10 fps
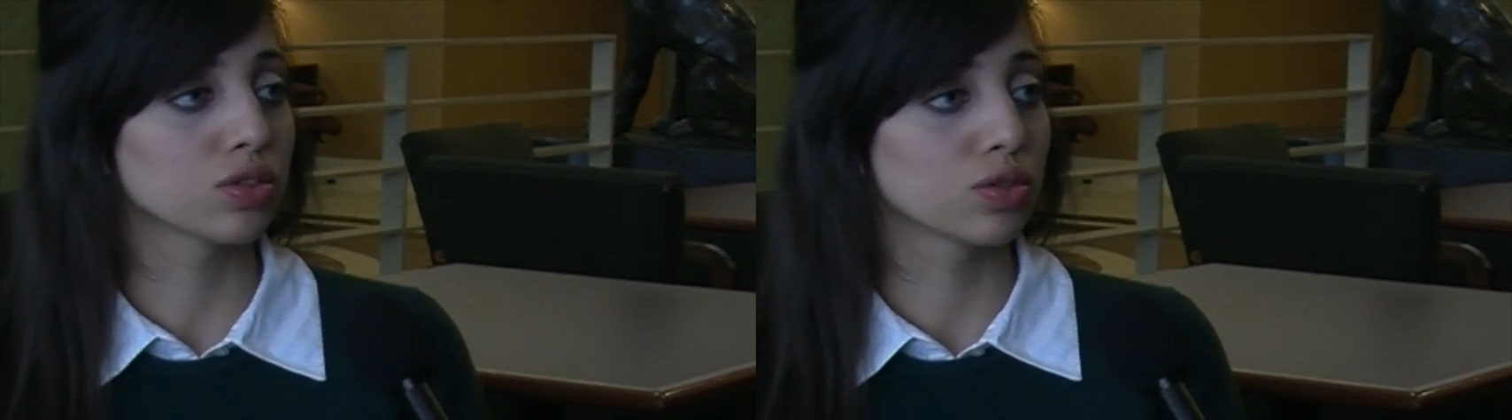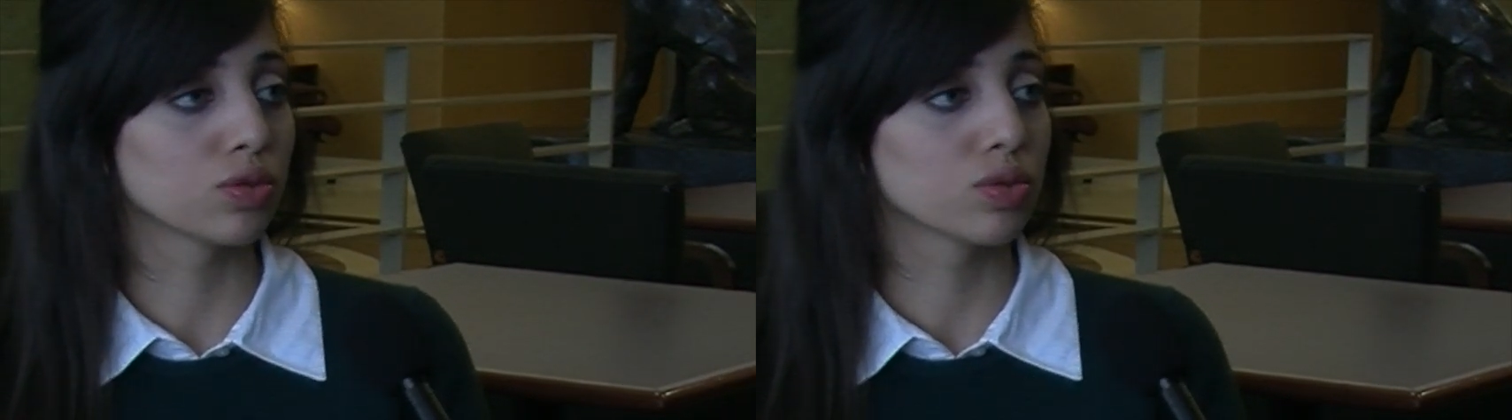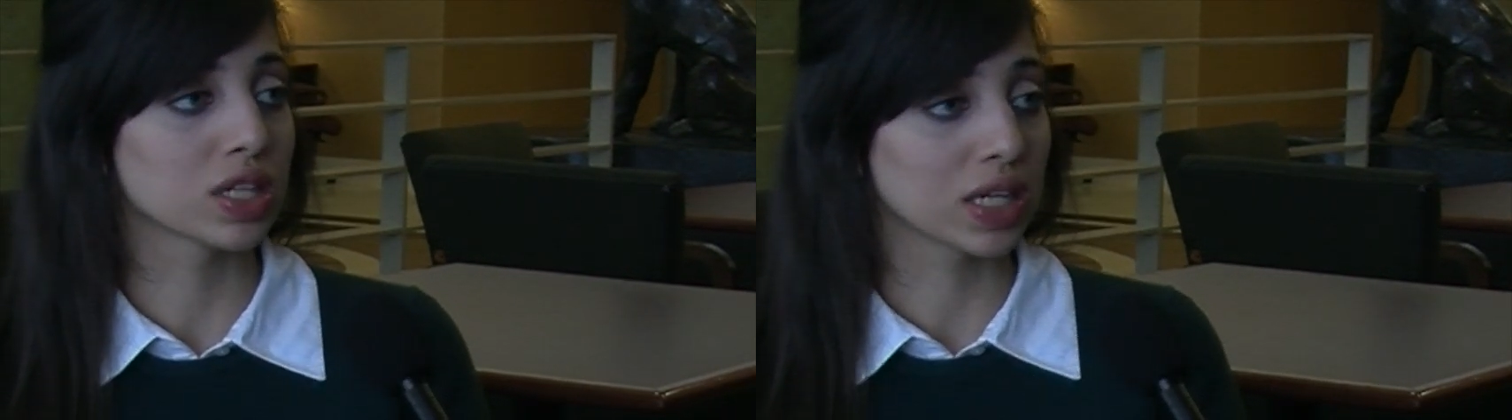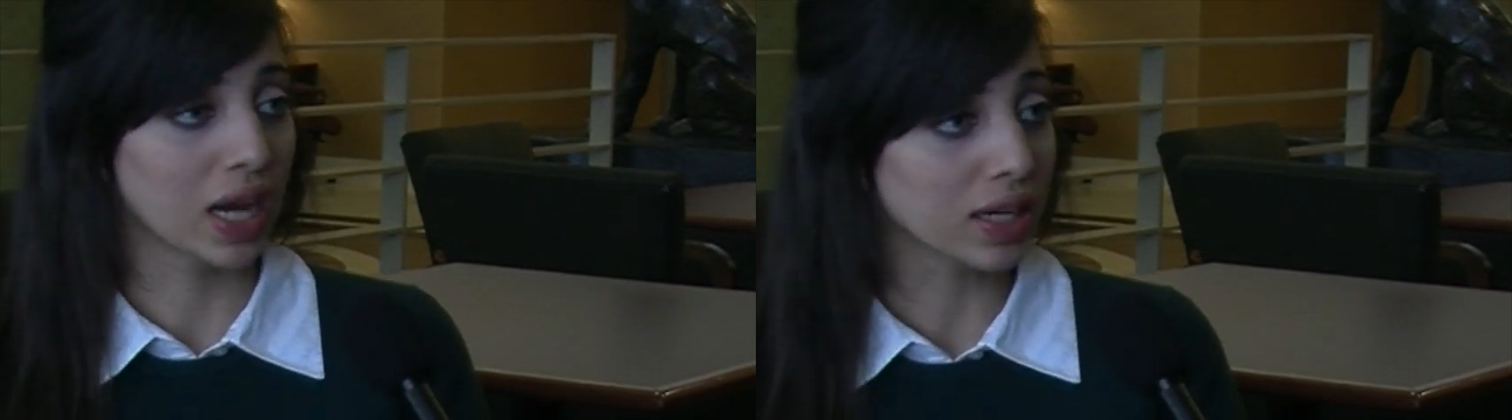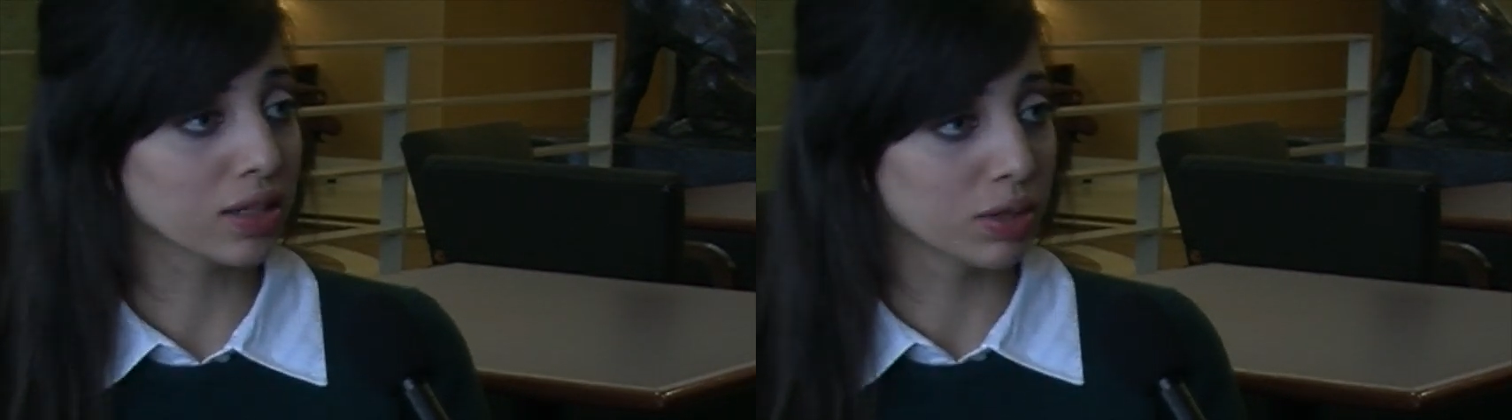to
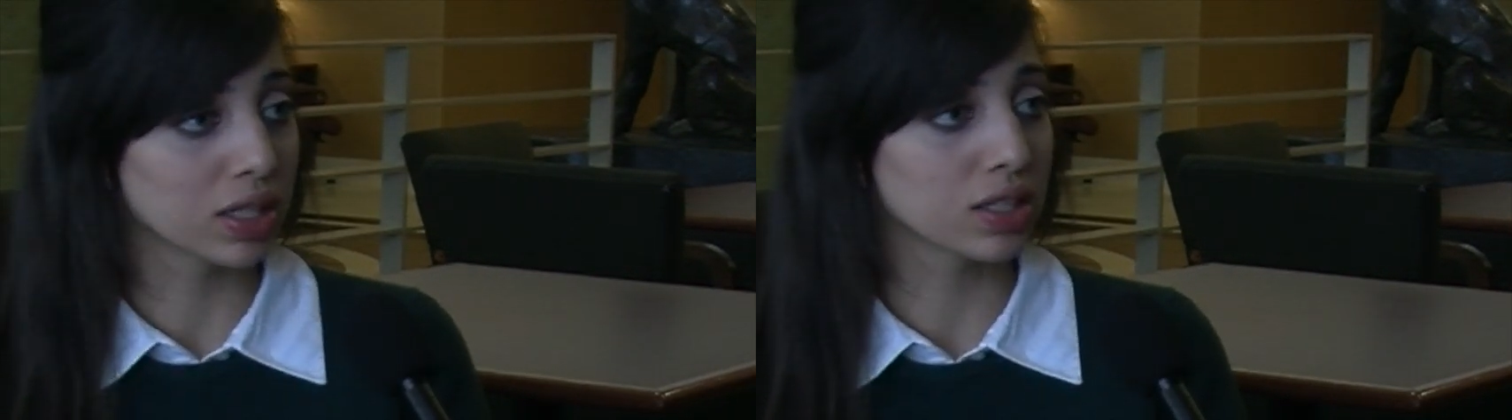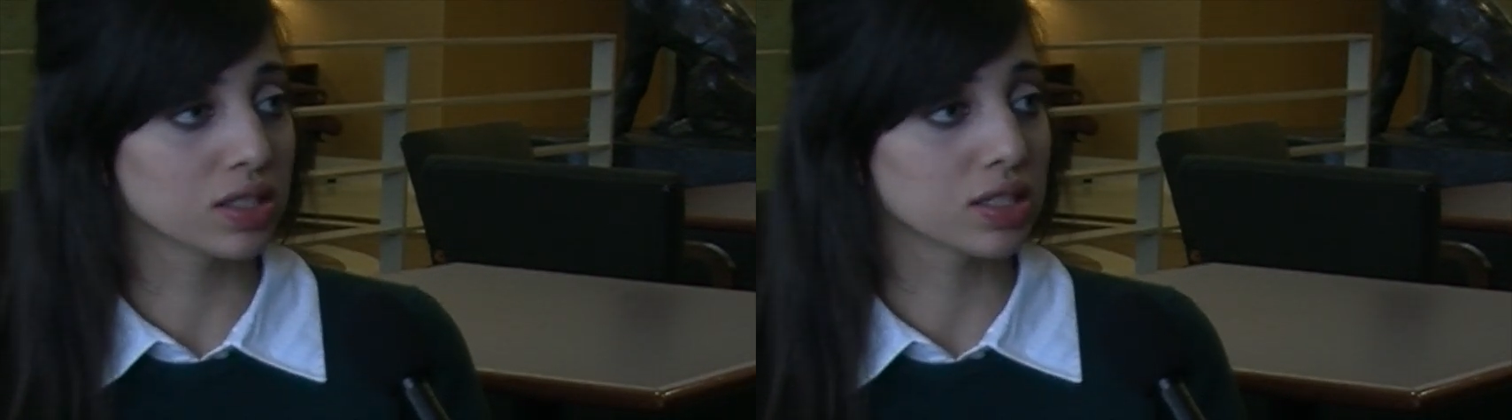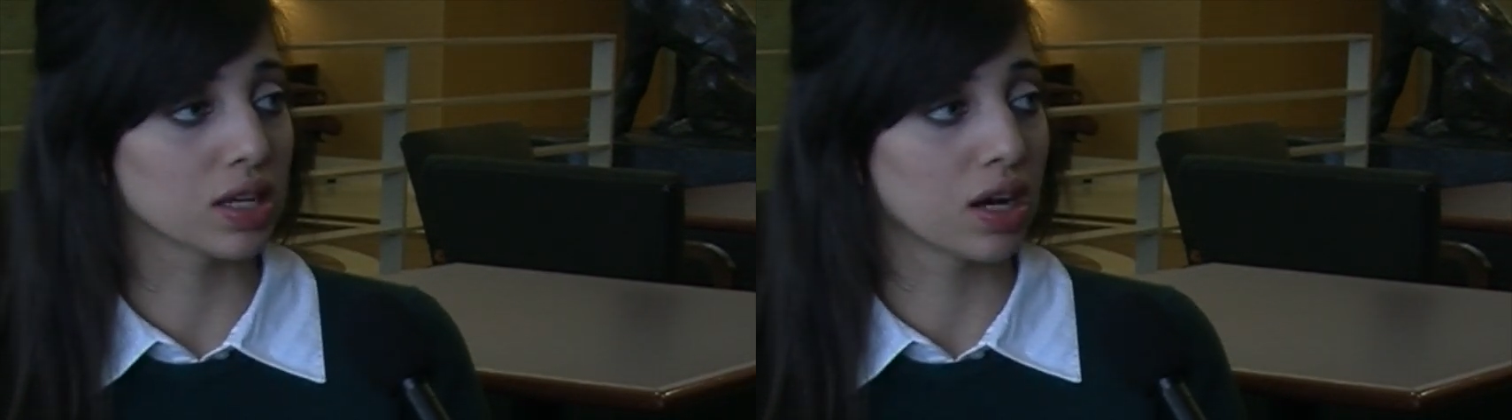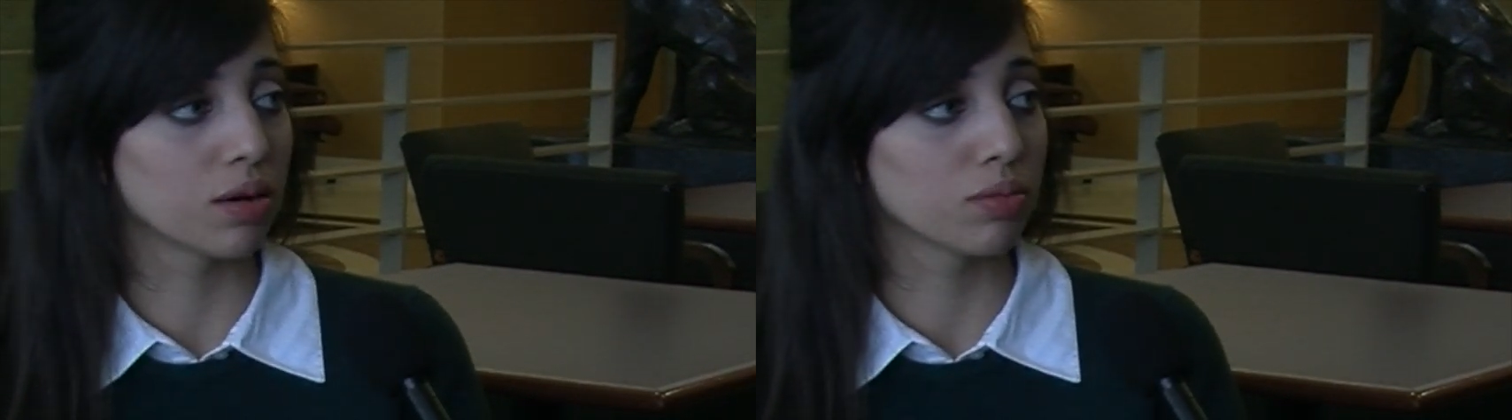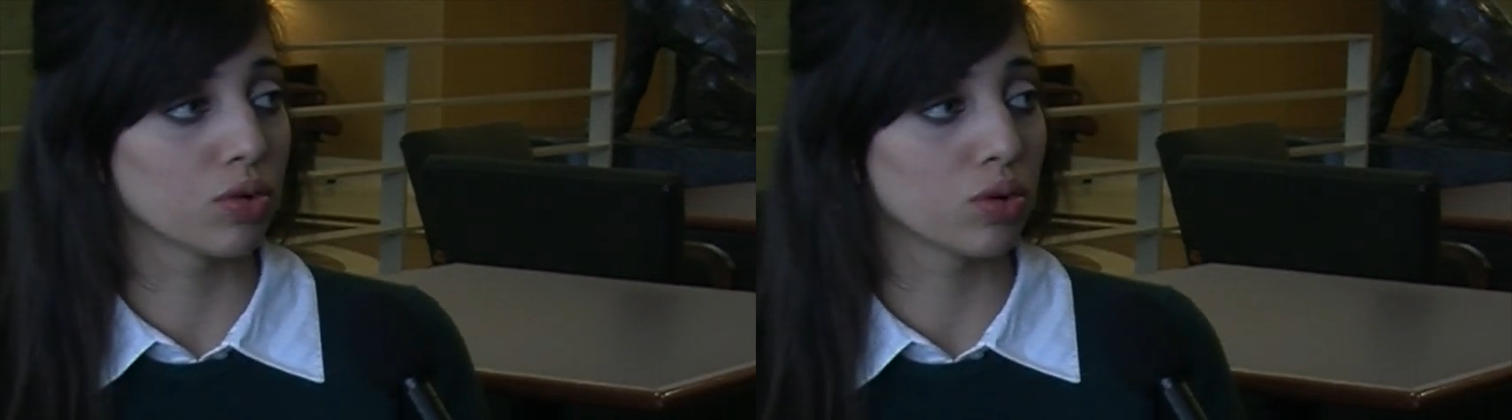zakat committees,
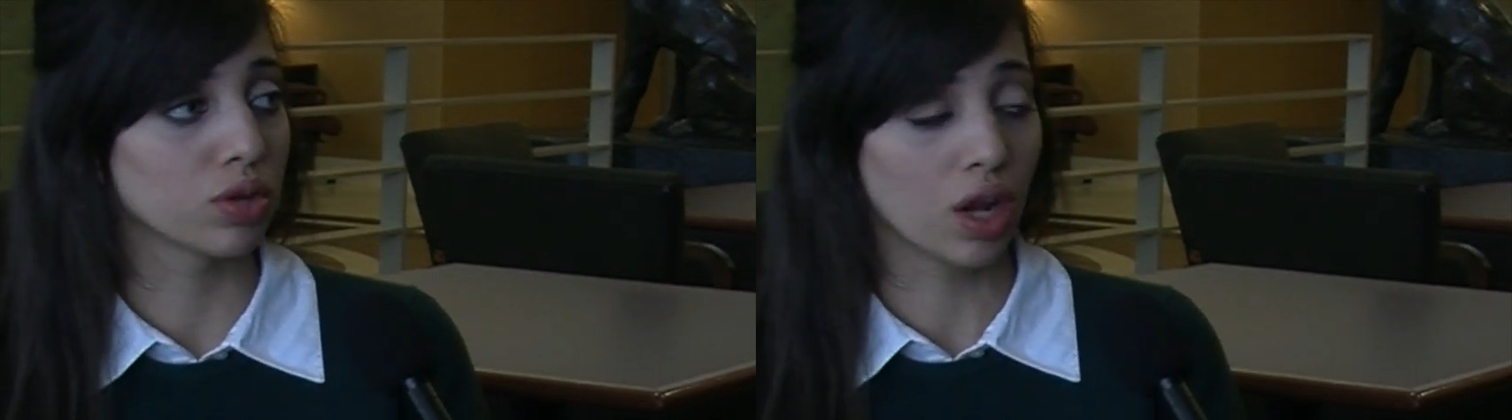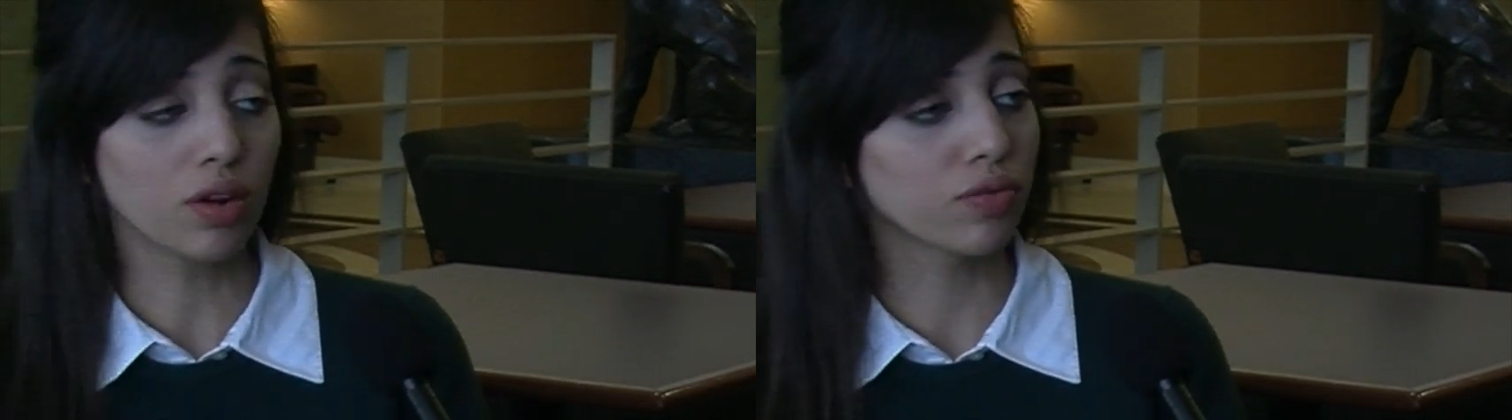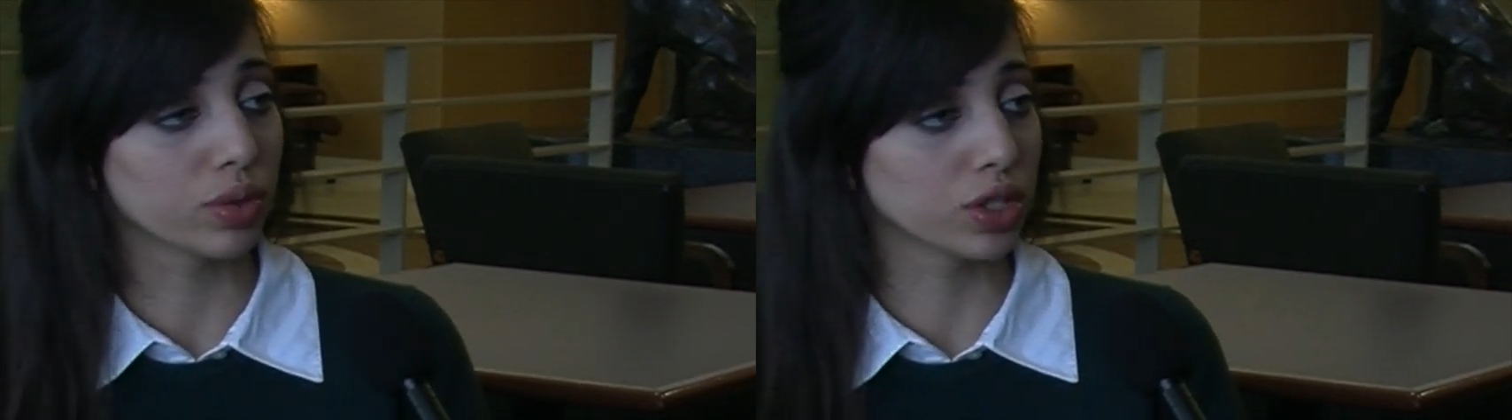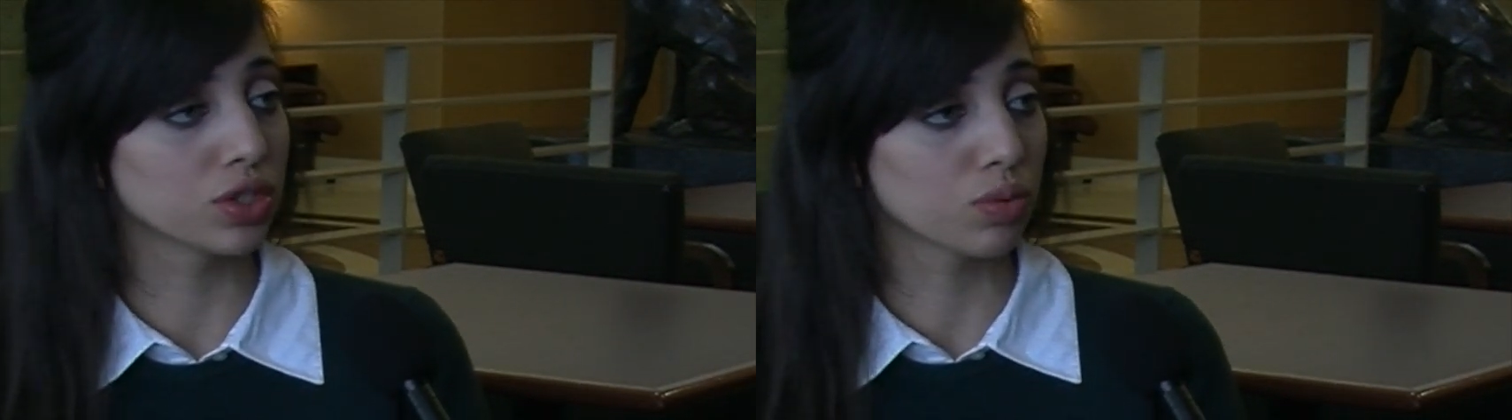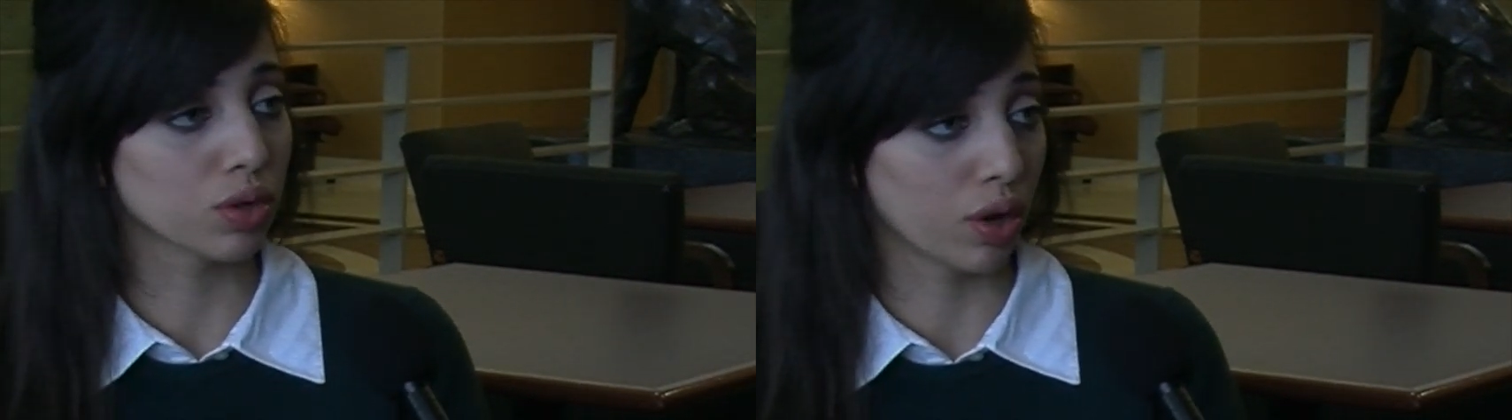none of
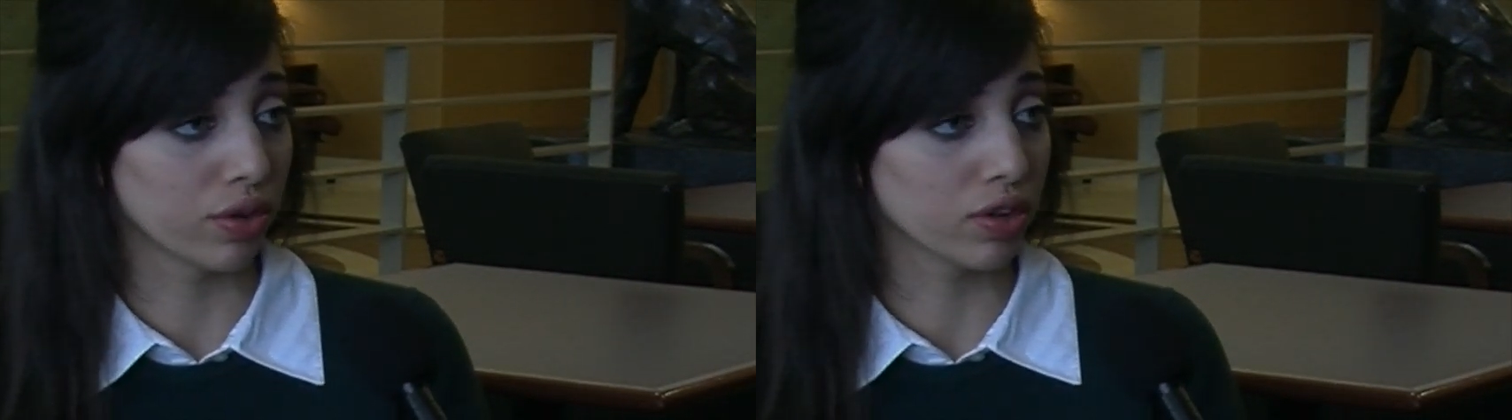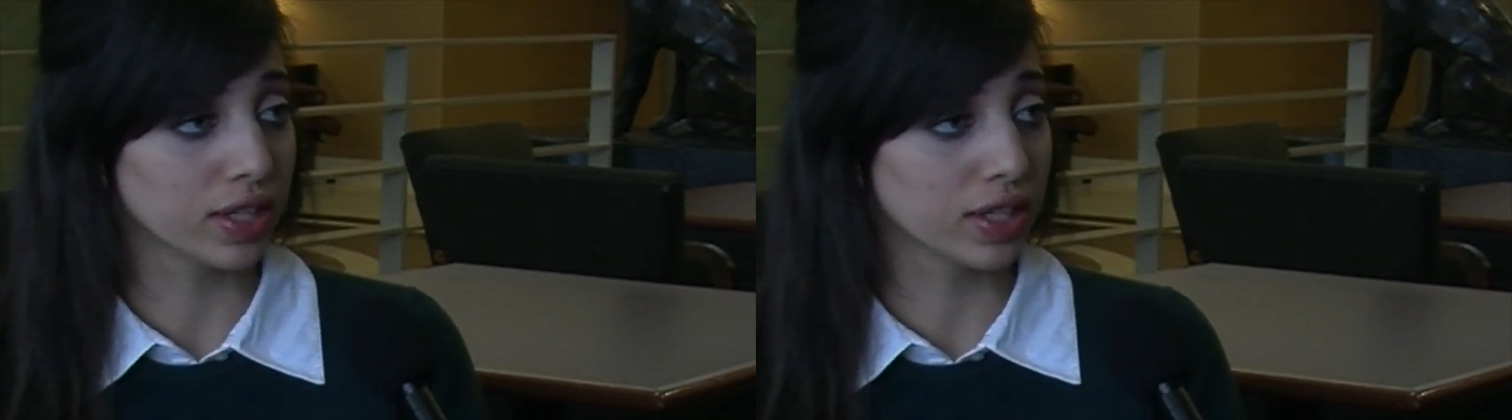which were on the